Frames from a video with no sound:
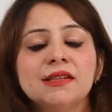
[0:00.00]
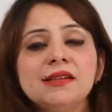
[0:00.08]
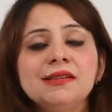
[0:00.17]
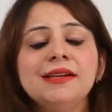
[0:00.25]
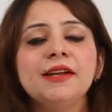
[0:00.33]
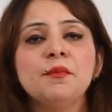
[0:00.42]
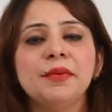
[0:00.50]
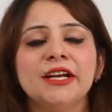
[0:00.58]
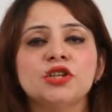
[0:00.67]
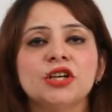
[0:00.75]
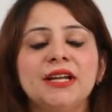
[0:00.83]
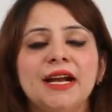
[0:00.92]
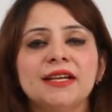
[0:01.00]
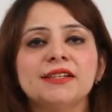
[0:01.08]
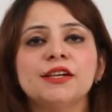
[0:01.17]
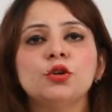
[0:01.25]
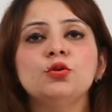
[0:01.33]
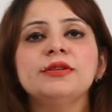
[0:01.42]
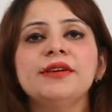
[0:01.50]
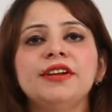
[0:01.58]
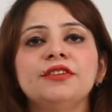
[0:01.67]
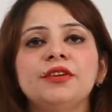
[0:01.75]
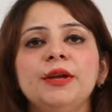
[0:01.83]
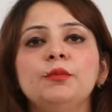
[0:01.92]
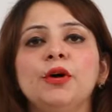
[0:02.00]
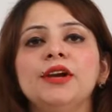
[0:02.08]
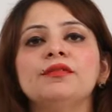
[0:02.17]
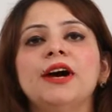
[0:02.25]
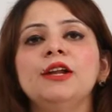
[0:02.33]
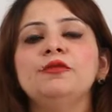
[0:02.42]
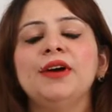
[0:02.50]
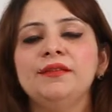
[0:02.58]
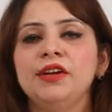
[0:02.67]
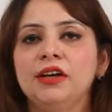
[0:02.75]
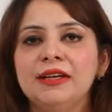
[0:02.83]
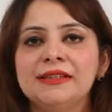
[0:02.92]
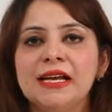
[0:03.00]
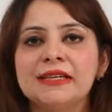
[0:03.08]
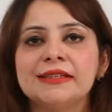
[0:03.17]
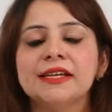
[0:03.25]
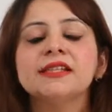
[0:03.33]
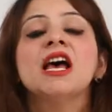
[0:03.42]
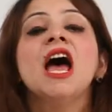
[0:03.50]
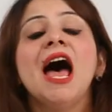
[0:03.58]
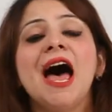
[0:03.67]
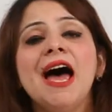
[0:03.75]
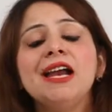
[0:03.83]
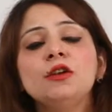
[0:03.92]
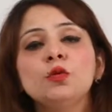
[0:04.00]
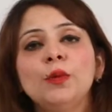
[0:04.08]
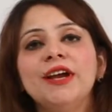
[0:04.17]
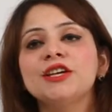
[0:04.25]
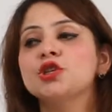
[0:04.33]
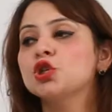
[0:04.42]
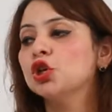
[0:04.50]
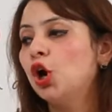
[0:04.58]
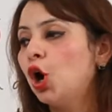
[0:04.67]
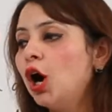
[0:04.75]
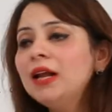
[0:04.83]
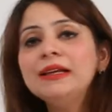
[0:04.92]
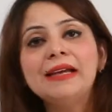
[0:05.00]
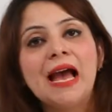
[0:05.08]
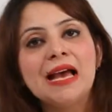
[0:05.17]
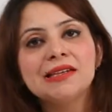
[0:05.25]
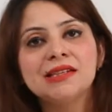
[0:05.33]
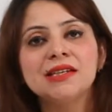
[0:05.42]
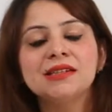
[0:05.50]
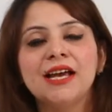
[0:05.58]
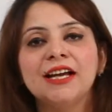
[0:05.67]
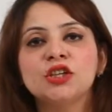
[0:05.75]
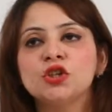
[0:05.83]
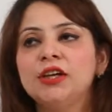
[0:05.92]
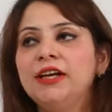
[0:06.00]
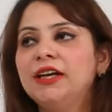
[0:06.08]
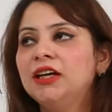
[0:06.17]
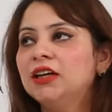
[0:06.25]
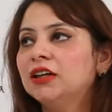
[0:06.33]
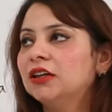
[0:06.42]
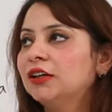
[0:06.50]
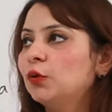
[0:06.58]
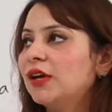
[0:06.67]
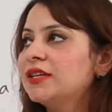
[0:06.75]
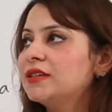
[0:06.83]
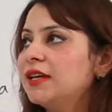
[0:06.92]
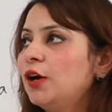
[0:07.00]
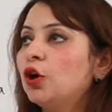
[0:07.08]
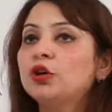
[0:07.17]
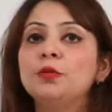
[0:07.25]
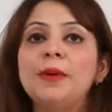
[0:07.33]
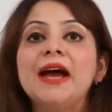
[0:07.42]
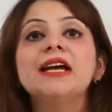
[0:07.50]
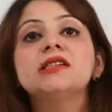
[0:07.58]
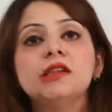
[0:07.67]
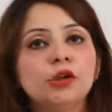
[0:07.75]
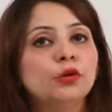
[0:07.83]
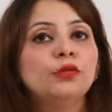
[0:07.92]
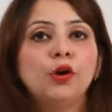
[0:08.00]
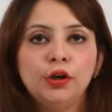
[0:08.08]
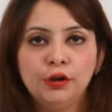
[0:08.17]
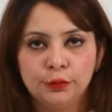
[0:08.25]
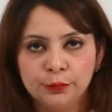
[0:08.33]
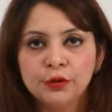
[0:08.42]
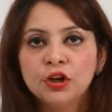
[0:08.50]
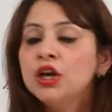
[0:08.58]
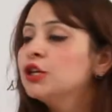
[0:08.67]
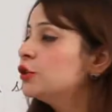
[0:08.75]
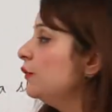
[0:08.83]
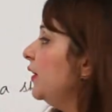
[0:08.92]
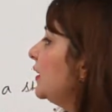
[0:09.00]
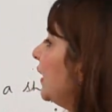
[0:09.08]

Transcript: this is the temperature that is the 273.15 degree Celsius at which all gases actually uh, you can say occupy a zero volume. So we